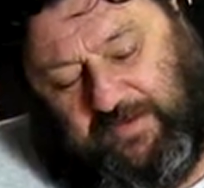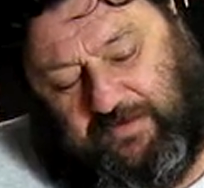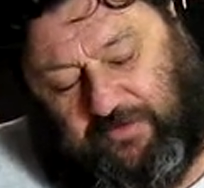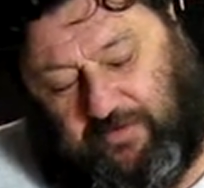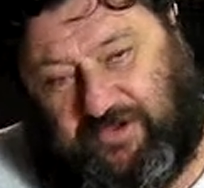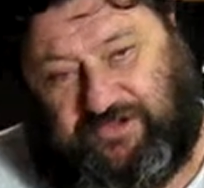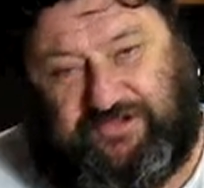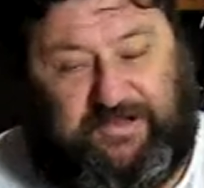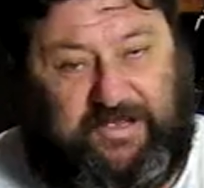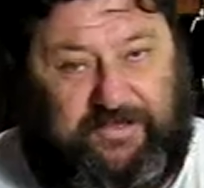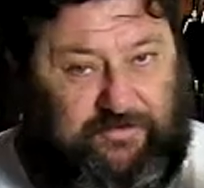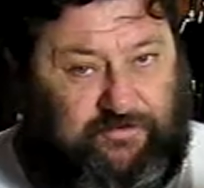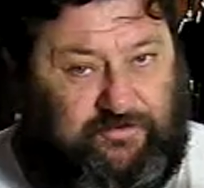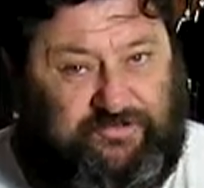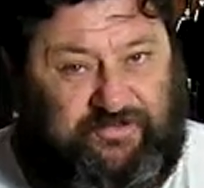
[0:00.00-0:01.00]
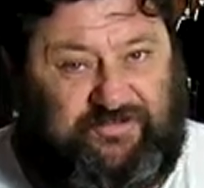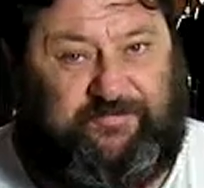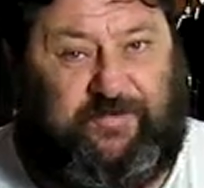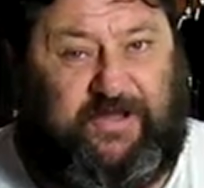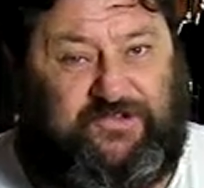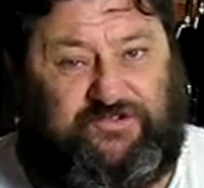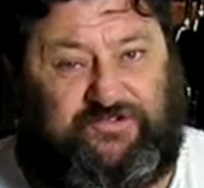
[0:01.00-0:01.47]
quick shout out to Little John's
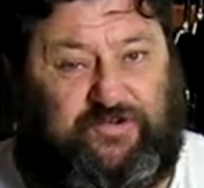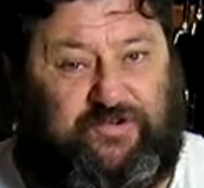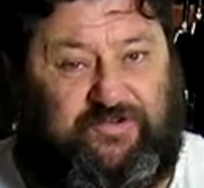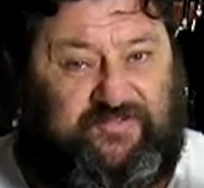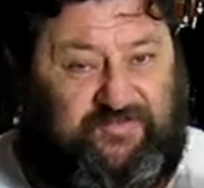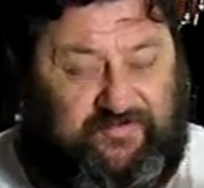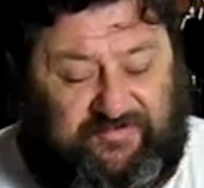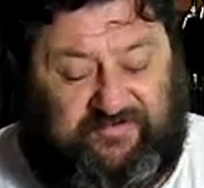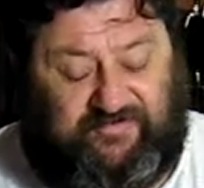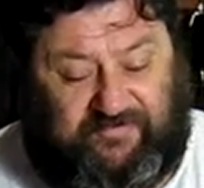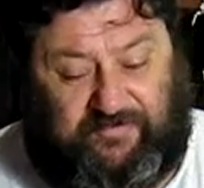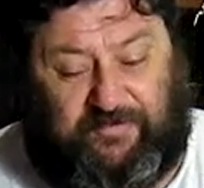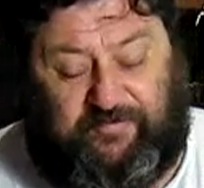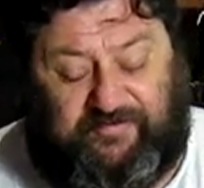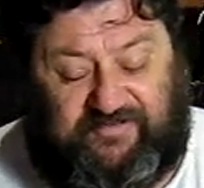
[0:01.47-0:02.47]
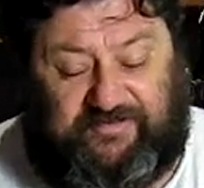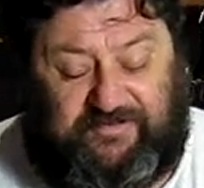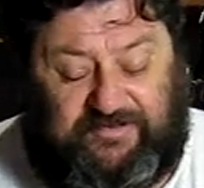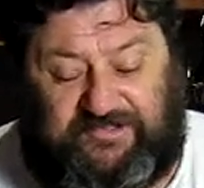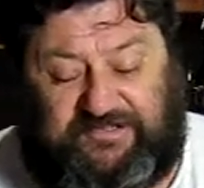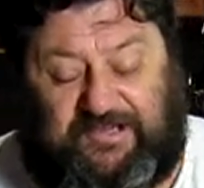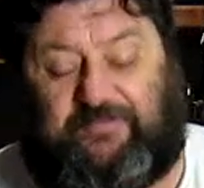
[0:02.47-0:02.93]
Patreons and the subscribers to
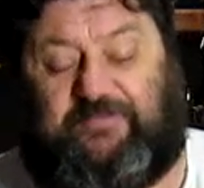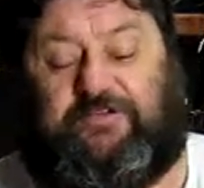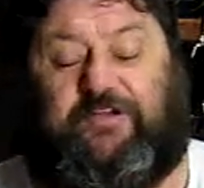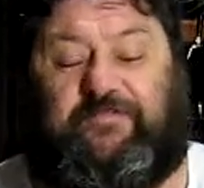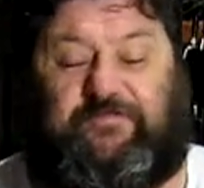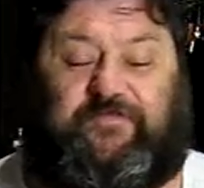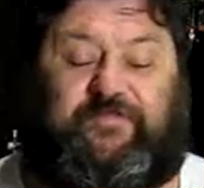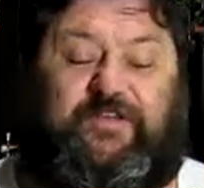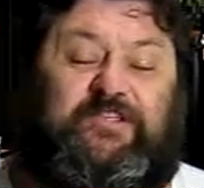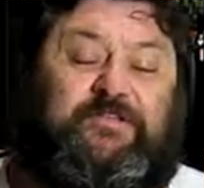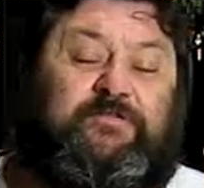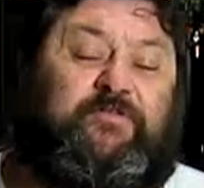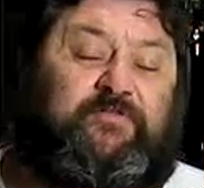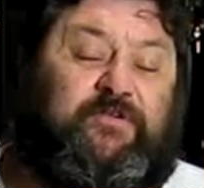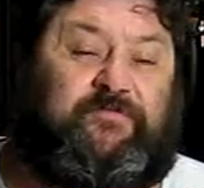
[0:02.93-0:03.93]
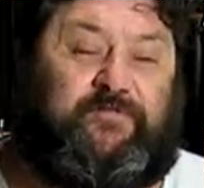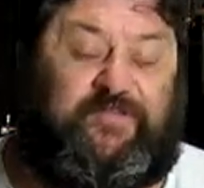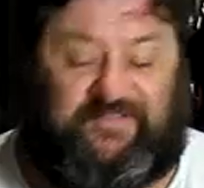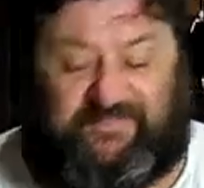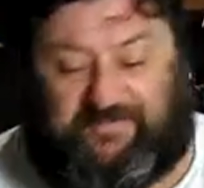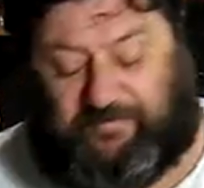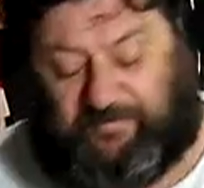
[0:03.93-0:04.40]
the channel. Thank you everyone for
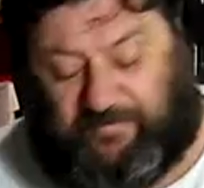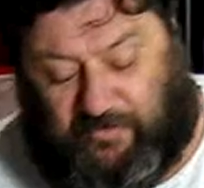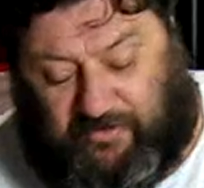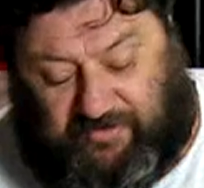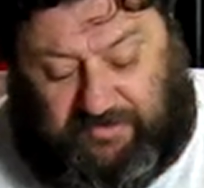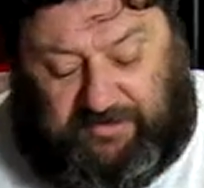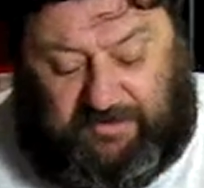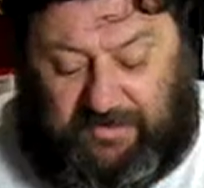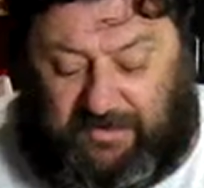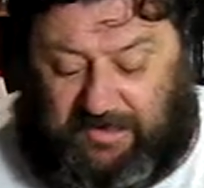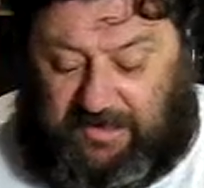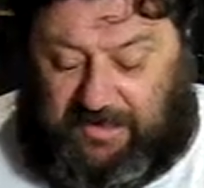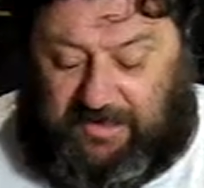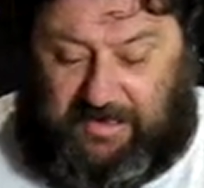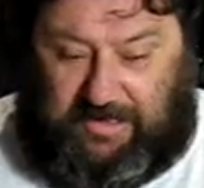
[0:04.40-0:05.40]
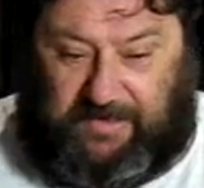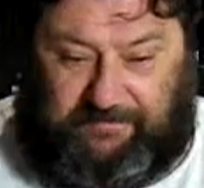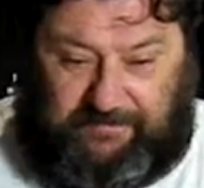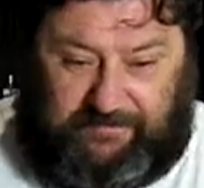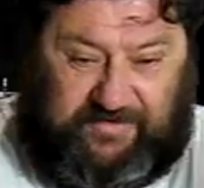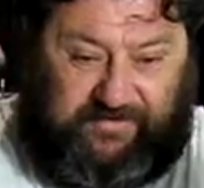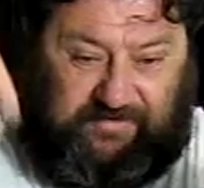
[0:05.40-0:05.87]
your support.
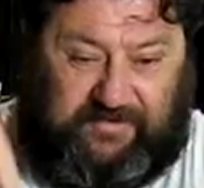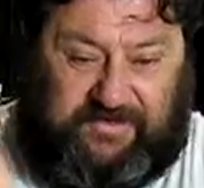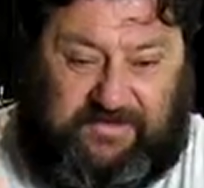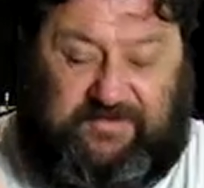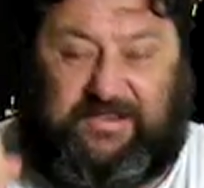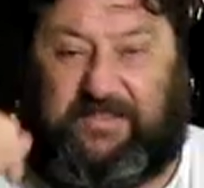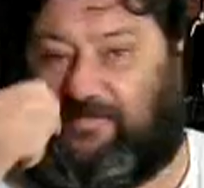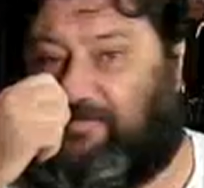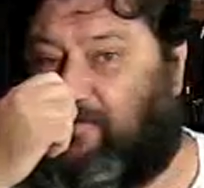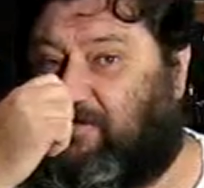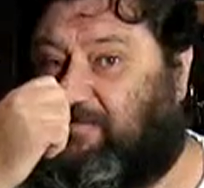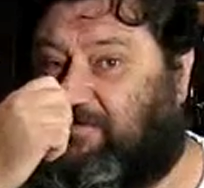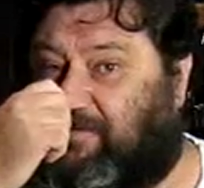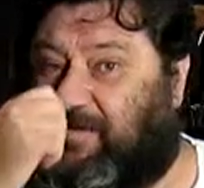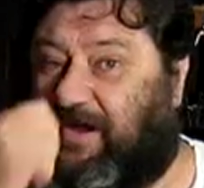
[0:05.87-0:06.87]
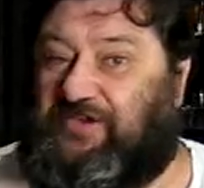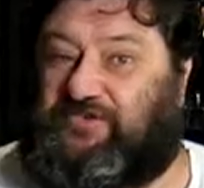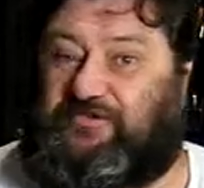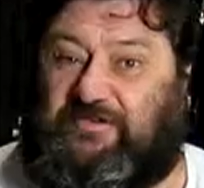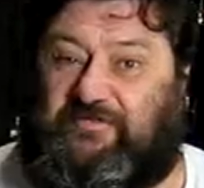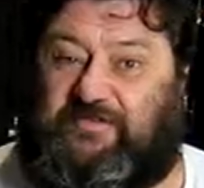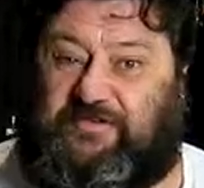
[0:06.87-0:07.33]
There's links down the bottom to
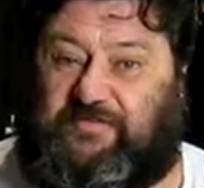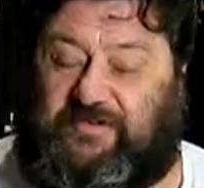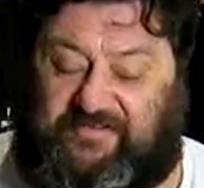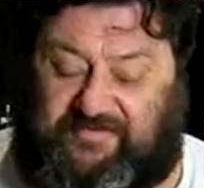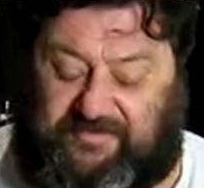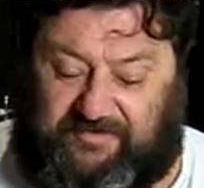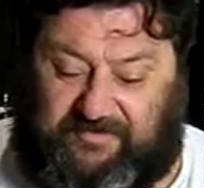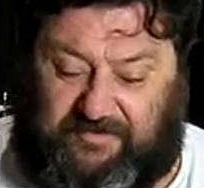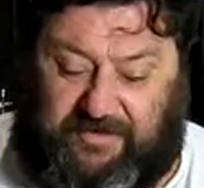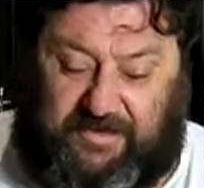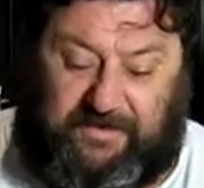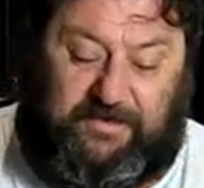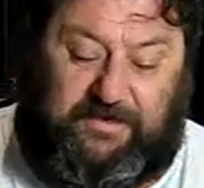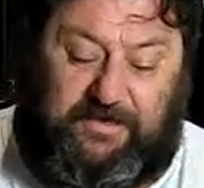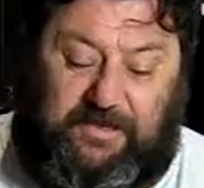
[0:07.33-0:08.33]
Patreon if you're interested in that.